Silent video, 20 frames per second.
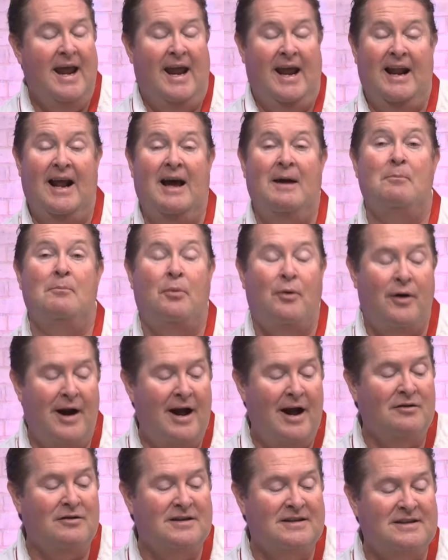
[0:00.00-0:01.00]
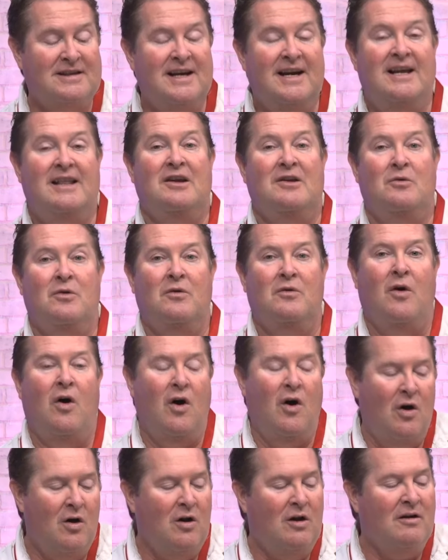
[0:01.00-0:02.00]
and I'm proud to say that
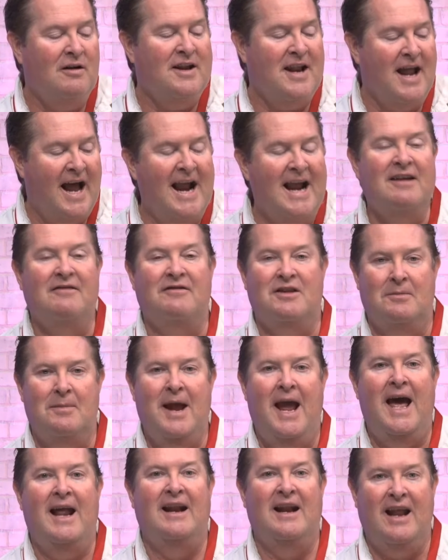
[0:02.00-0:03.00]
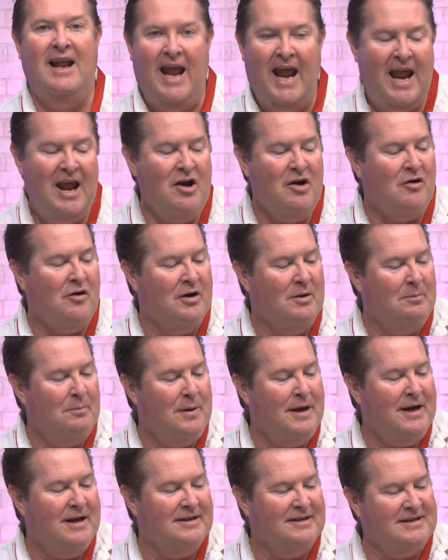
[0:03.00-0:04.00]
all 9 of them had an A or a
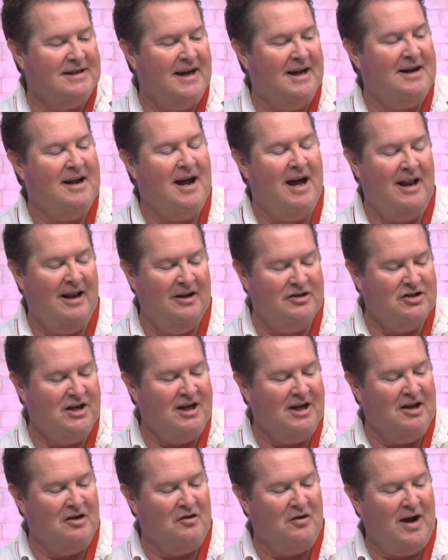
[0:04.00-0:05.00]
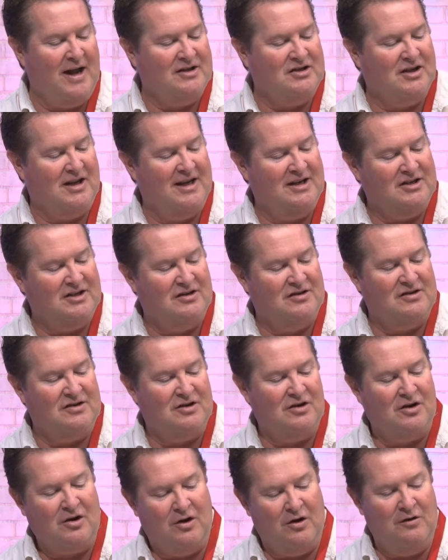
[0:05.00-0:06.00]
B in psychology. Congratulations
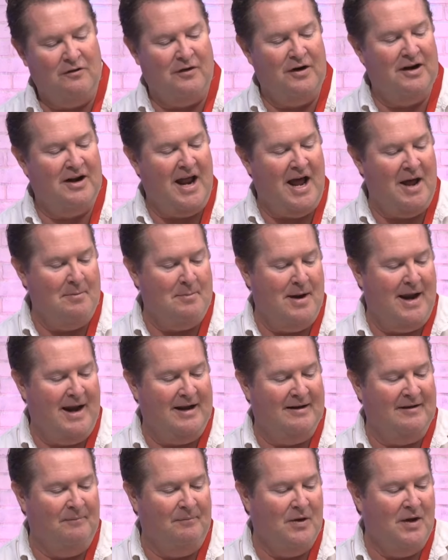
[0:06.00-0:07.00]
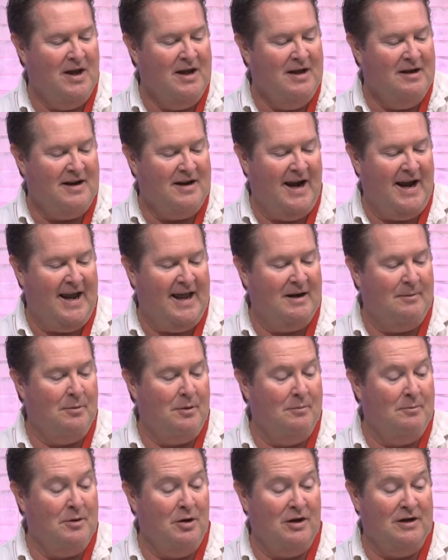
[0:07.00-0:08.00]
to Clover Adame, Diana
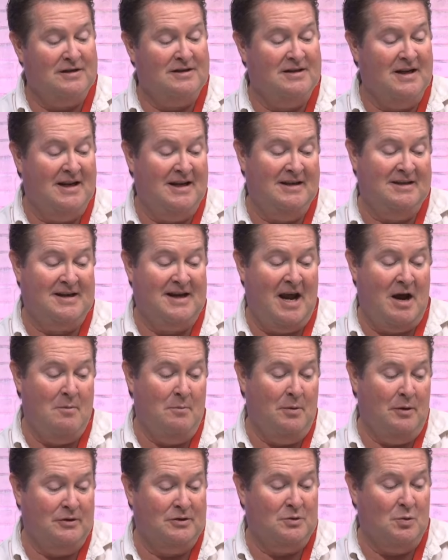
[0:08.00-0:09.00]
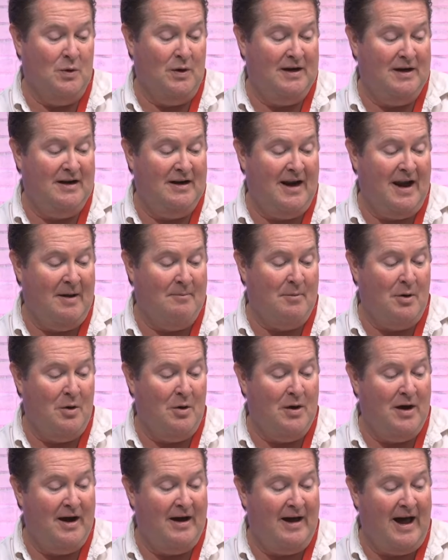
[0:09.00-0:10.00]
Bermudez, Denise Campos, Wendy
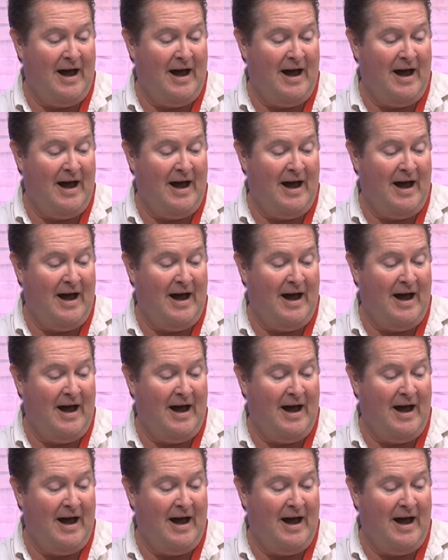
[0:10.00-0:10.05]
Gamboa,